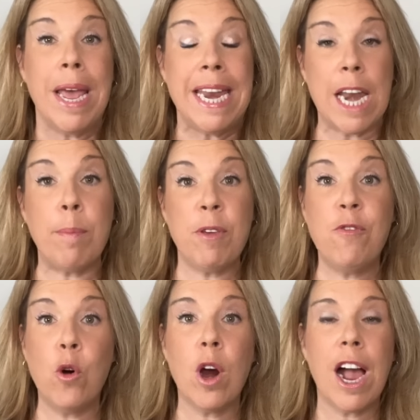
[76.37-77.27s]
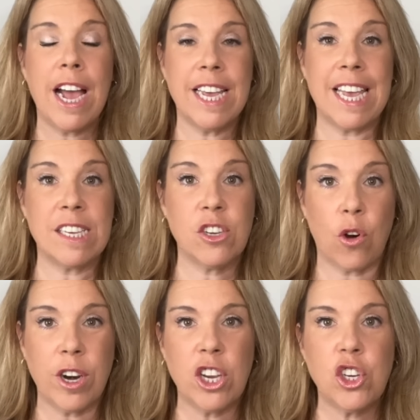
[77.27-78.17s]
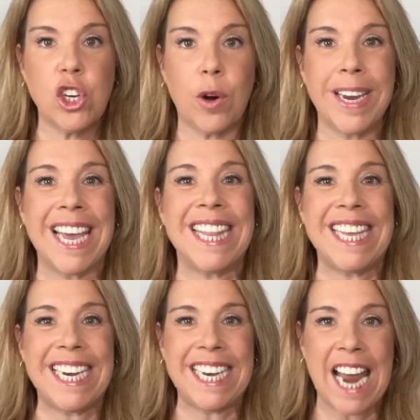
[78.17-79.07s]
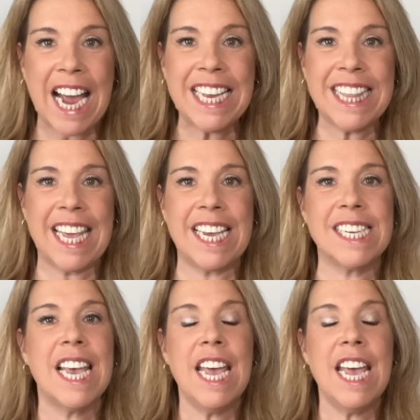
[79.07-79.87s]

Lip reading: Now, before I get started sharing the 9 things